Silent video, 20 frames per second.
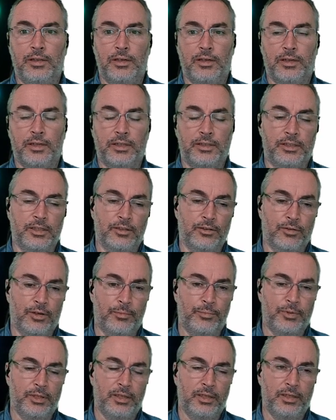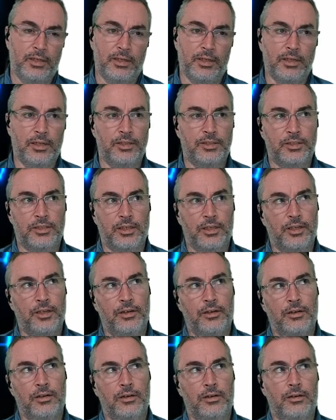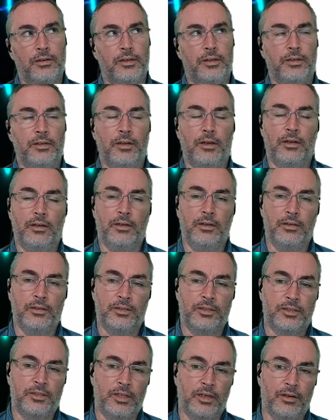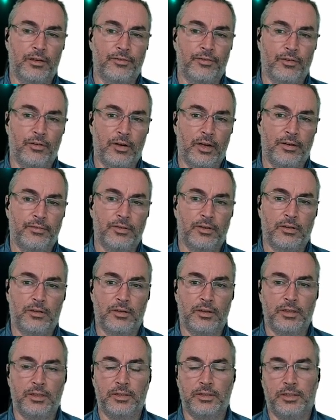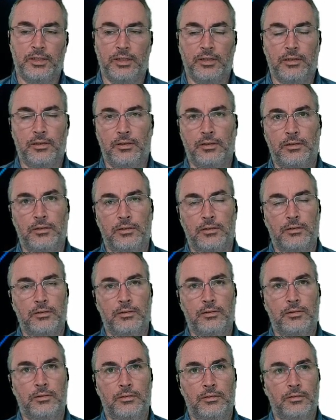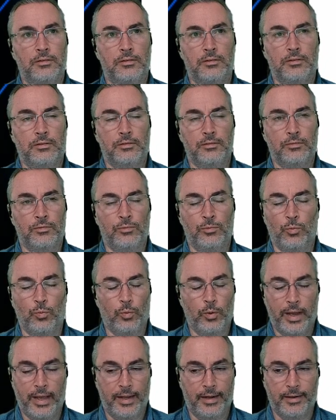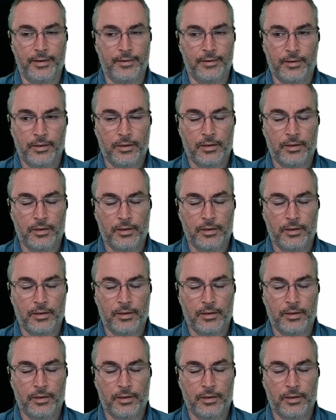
look, it's encrypted and it's secure and it's there forever until when